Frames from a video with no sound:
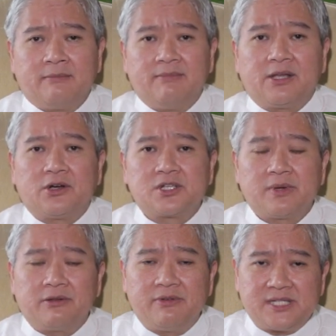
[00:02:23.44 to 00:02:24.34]
because
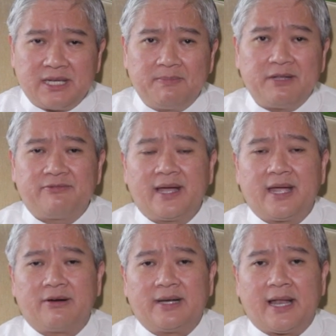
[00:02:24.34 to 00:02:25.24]
when we simplify
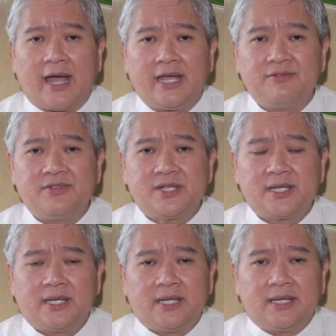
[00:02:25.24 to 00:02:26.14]
our lives,
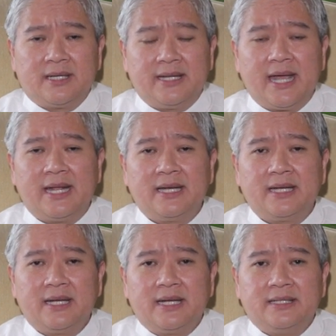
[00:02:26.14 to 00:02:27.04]
then
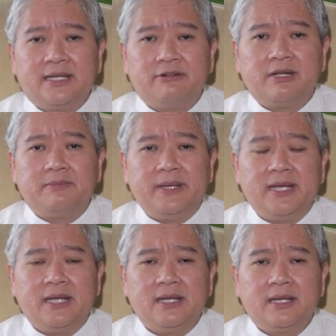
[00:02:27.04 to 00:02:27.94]
there will
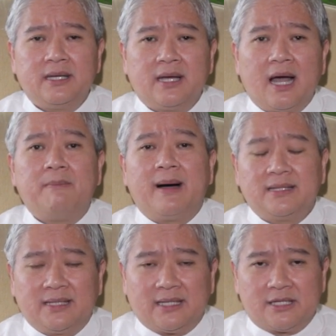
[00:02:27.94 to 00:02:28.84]
be
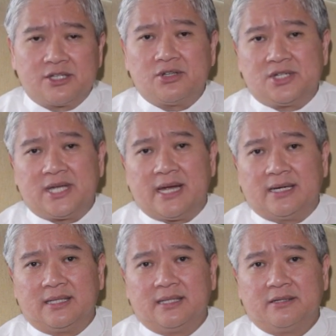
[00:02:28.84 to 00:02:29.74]
abundance to
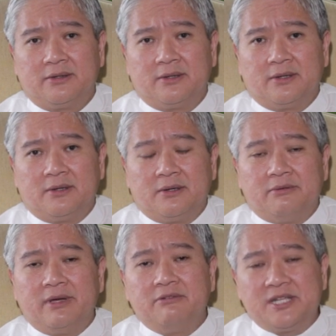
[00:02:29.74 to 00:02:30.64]
share.
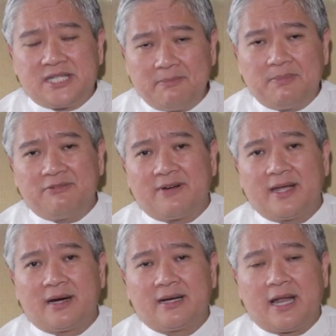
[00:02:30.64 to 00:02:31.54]
When we simplify
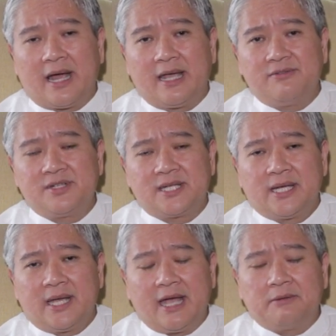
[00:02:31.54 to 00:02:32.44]
our lives
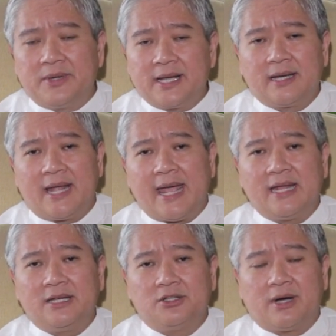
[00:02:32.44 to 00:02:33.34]
and bring an
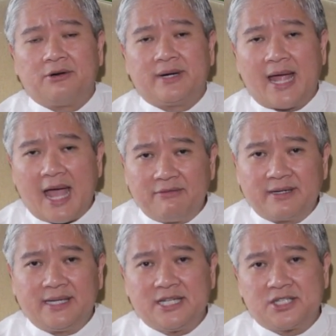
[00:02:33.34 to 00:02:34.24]
end to our
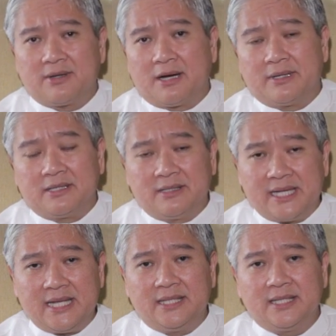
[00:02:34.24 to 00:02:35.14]
avarice, to our
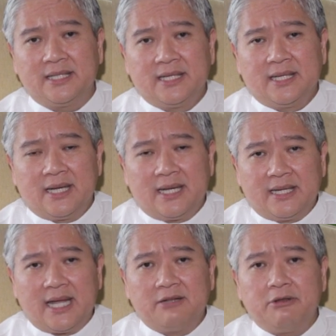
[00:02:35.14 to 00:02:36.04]
greed,
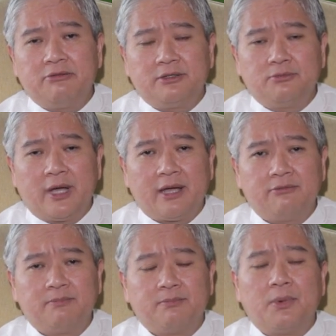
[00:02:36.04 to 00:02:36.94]
then we will have
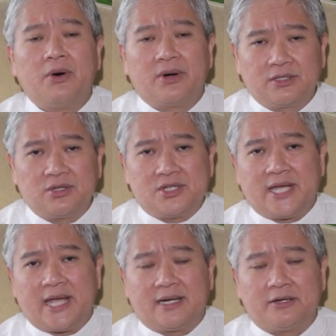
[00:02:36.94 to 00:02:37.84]
more to
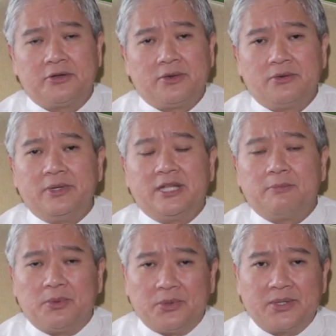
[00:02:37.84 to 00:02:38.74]
share with the
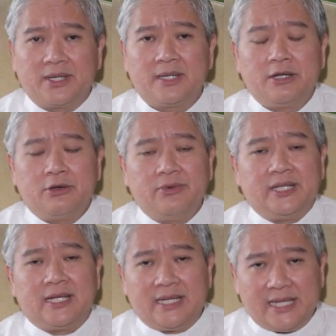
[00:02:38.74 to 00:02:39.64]
poor, with
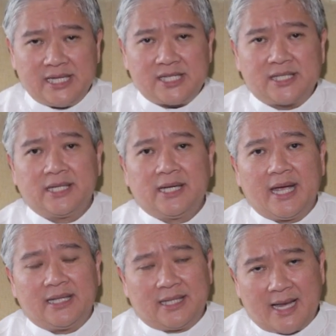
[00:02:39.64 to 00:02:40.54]
the least,
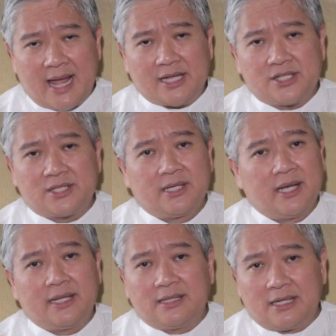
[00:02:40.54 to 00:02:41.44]
and the last,
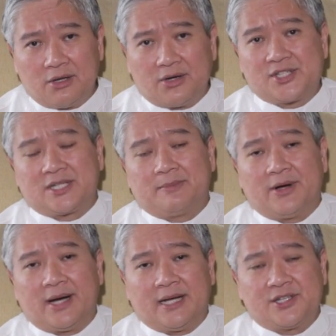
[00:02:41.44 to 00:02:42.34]
and the lost
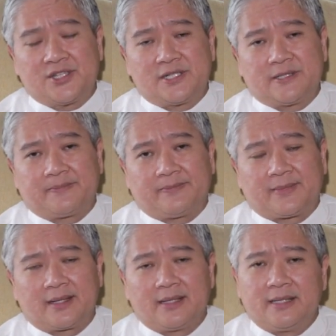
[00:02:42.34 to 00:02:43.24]
among us.
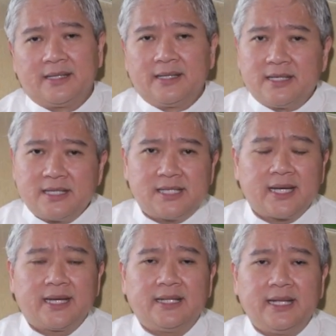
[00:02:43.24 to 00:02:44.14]

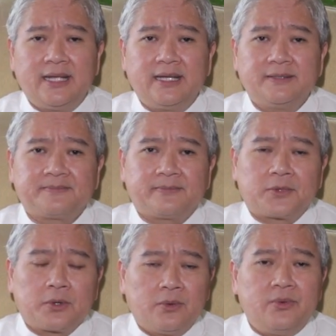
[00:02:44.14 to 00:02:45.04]
Secondly,
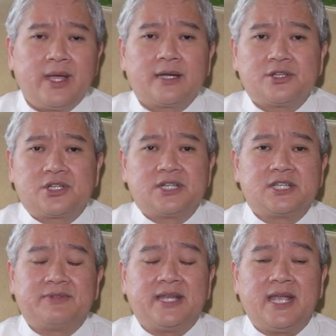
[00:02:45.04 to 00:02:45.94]
we are a church
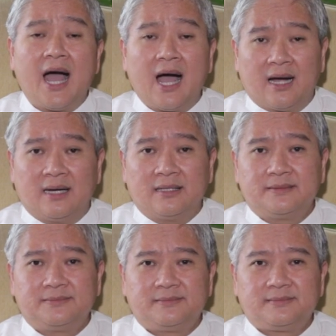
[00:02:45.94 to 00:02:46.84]
of the young.
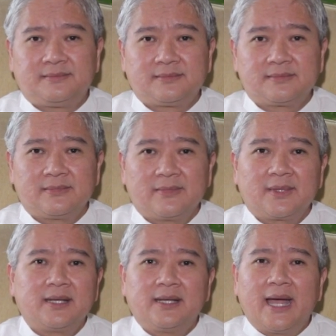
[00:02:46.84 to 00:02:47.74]

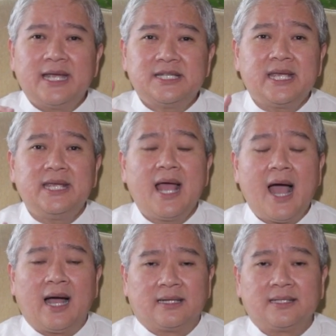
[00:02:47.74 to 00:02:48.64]
I say
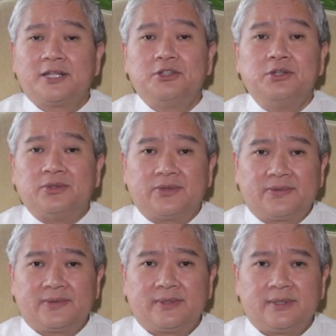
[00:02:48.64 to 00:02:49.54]
young, not
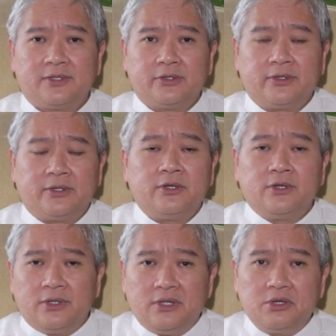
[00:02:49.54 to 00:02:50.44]
youth.
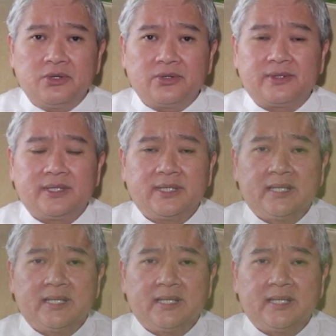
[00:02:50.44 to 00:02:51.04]
Youth